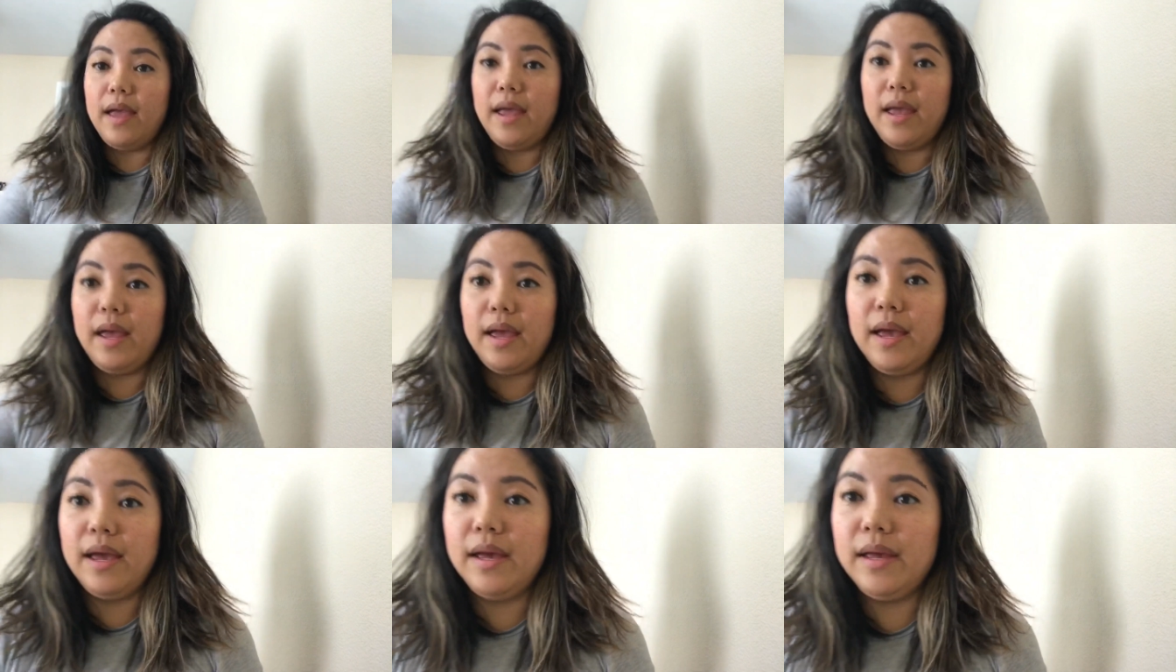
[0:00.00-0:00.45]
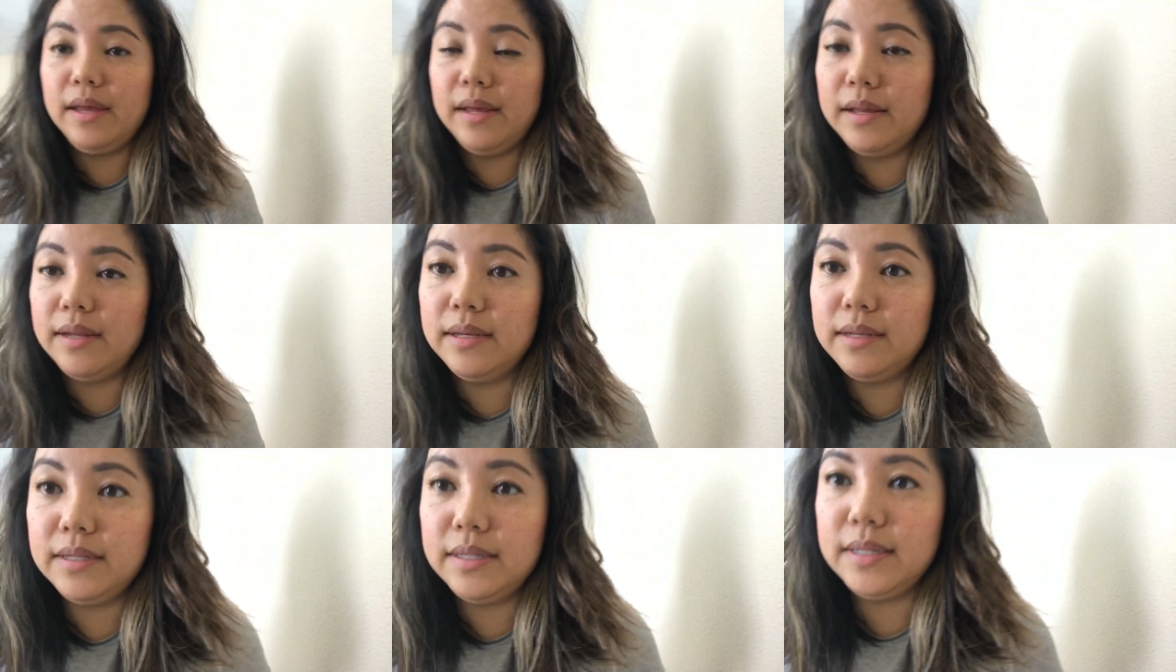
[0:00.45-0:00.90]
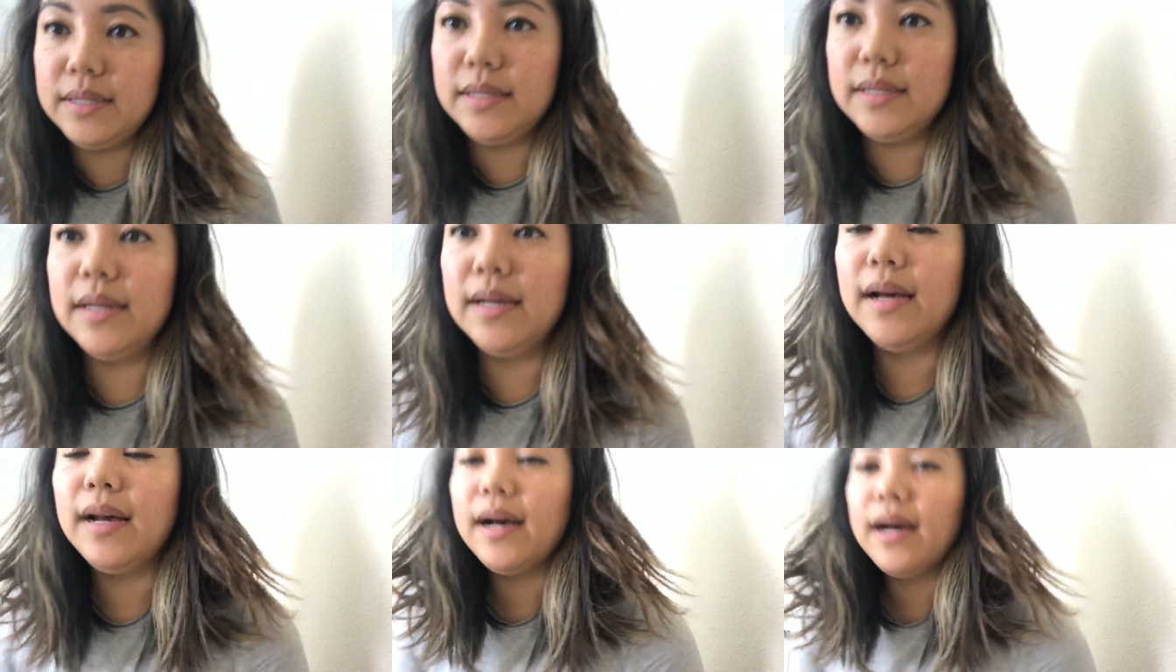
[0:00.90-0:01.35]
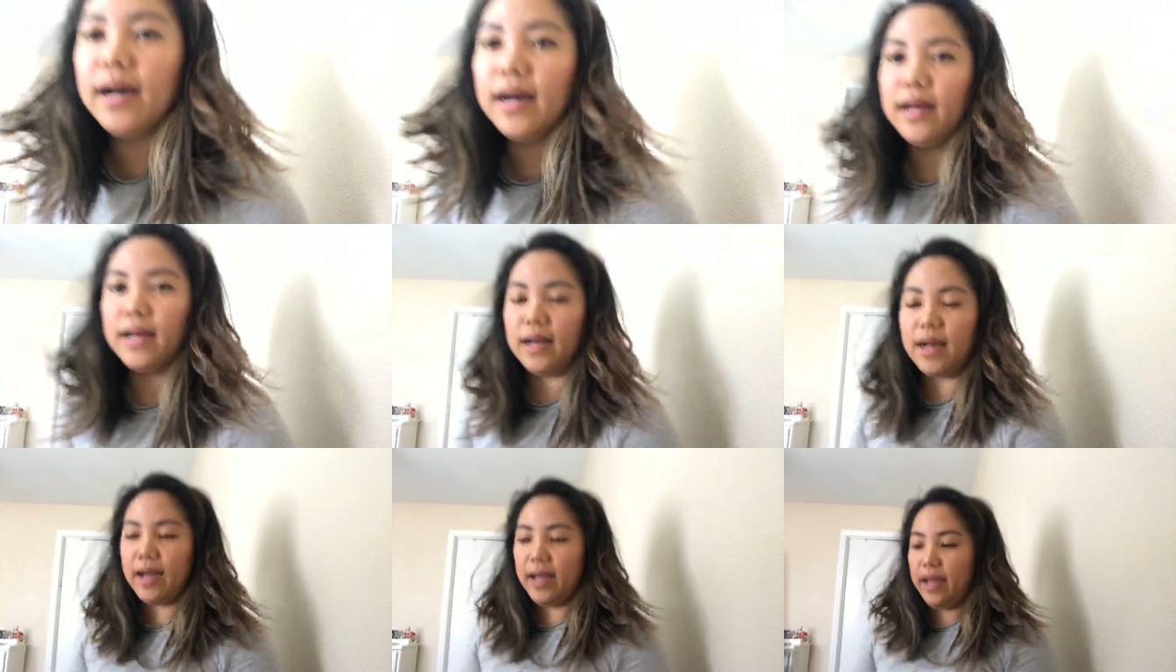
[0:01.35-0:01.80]
And
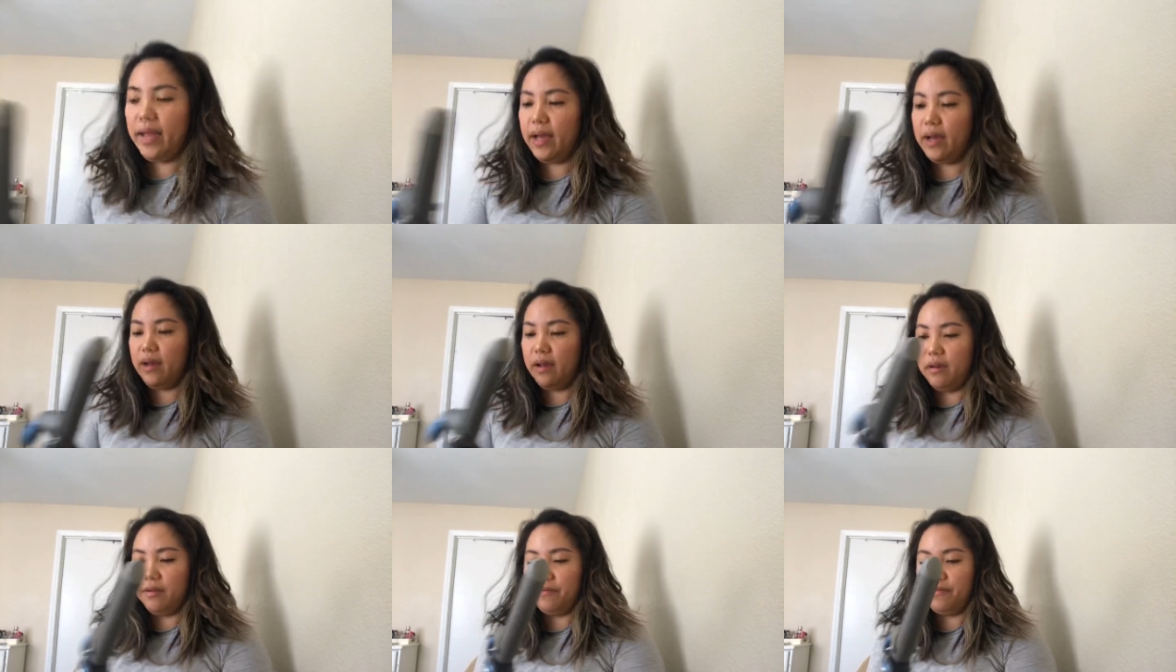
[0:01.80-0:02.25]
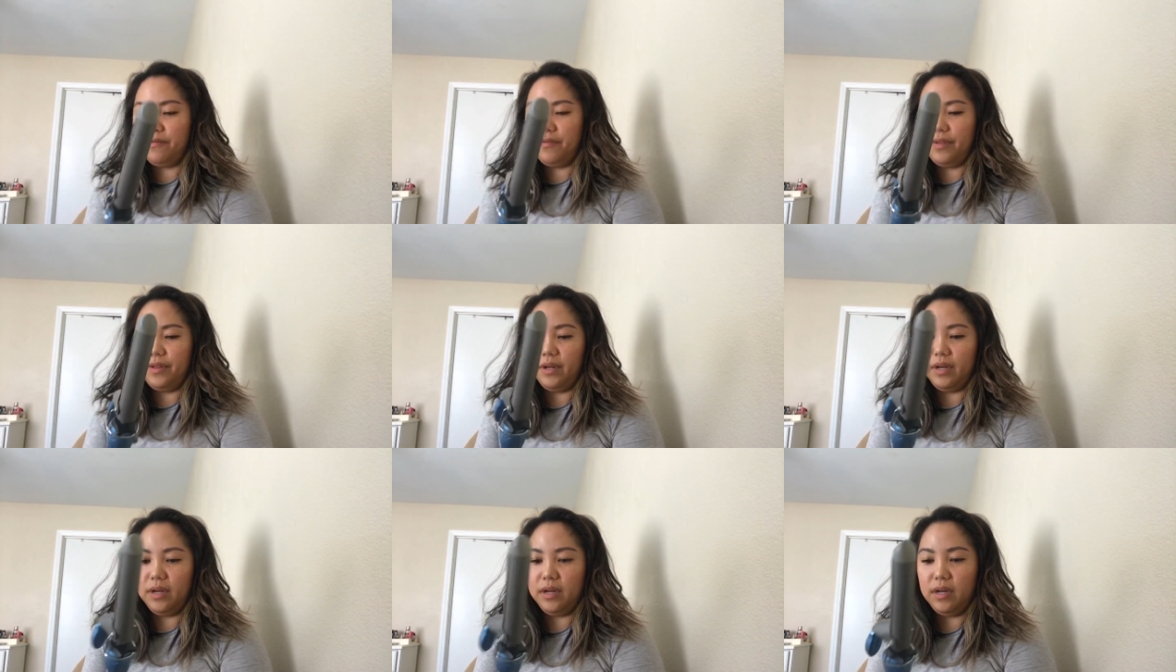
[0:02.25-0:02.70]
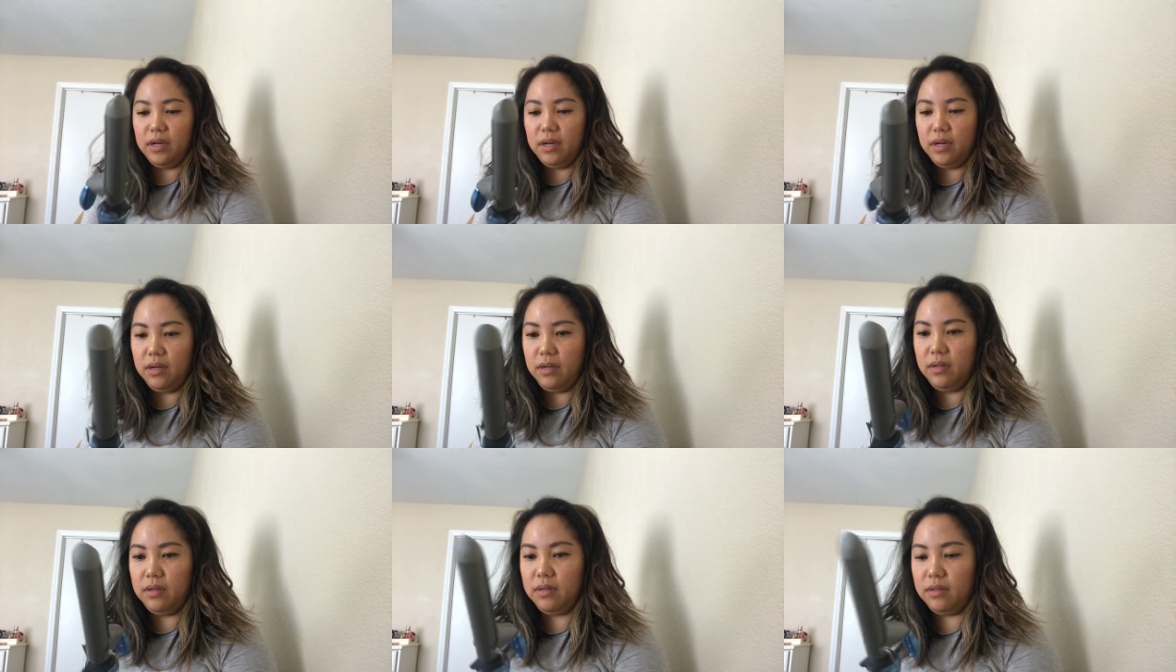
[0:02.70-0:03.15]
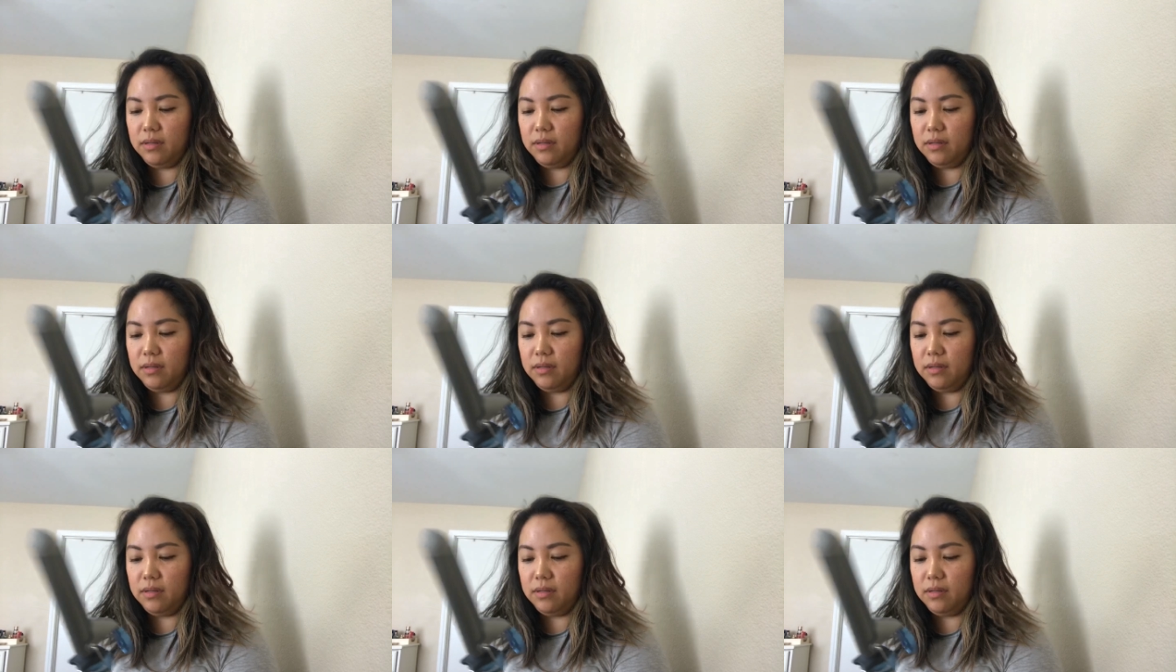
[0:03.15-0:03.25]
I have the